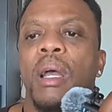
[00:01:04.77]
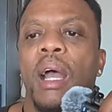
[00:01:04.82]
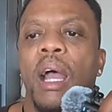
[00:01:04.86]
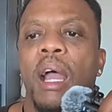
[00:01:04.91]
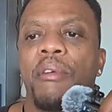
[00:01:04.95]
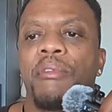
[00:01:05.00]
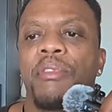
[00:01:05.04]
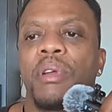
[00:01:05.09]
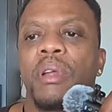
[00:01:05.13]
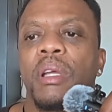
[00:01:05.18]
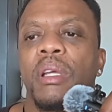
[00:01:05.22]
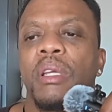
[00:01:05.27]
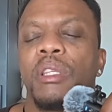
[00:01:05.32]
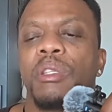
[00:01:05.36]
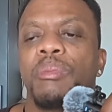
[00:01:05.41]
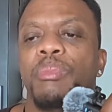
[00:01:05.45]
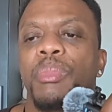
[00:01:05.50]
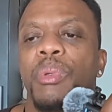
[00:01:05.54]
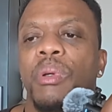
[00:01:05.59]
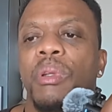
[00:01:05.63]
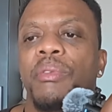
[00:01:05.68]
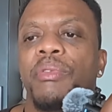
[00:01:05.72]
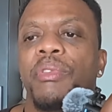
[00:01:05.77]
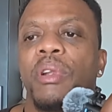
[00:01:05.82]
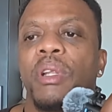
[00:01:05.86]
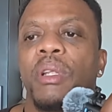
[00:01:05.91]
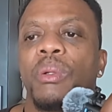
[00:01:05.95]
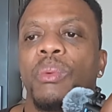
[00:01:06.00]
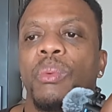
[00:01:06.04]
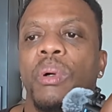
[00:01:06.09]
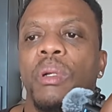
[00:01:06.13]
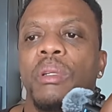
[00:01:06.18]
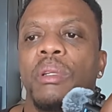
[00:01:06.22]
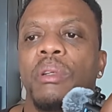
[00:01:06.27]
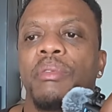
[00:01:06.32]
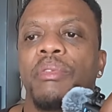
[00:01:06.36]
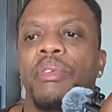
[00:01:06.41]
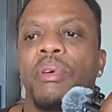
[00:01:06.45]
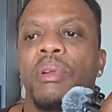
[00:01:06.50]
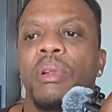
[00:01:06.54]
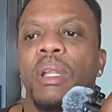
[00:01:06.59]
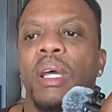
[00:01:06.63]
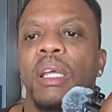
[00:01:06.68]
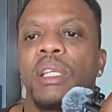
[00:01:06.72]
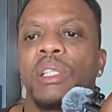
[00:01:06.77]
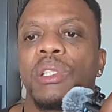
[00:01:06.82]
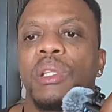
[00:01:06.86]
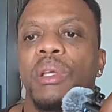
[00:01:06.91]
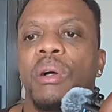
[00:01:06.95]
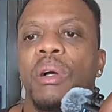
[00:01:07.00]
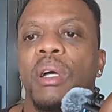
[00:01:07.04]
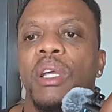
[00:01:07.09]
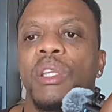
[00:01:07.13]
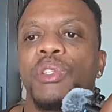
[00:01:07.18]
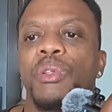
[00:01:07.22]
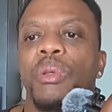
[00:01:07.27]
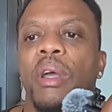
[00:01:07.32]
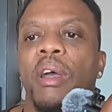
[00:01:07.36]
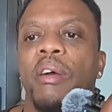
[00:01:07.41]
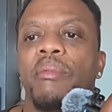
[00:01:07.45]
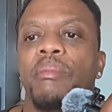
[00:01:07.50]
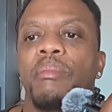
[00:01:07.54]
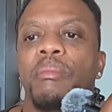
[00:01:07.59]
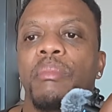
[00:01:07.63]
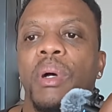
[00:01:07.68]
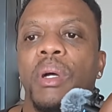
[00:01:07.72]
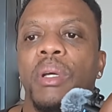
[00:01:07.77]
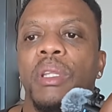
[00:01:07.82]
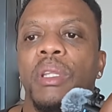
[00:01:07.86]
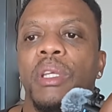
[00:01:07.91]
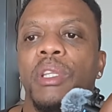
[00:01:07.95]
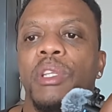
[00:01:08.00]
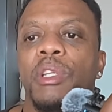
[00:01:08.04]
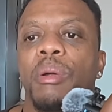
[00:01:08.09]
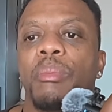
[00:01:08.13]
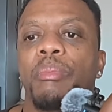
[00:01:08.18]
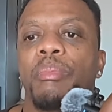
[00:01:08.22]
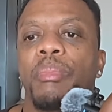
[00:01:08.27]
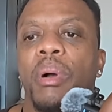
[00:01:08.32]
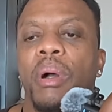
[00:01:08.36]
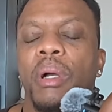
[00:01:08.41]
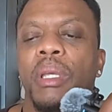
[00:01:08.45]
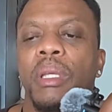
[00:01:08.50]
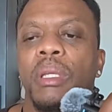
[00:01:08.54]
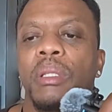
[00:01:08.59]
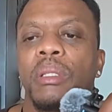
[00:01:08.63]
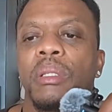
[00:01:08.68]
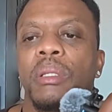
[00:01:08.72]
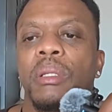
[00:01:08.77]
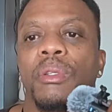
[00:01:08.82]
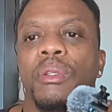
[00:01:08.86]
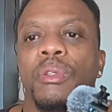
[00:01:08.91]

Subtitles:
Africa is beautiful and wonderful as long as you have money in your pocket.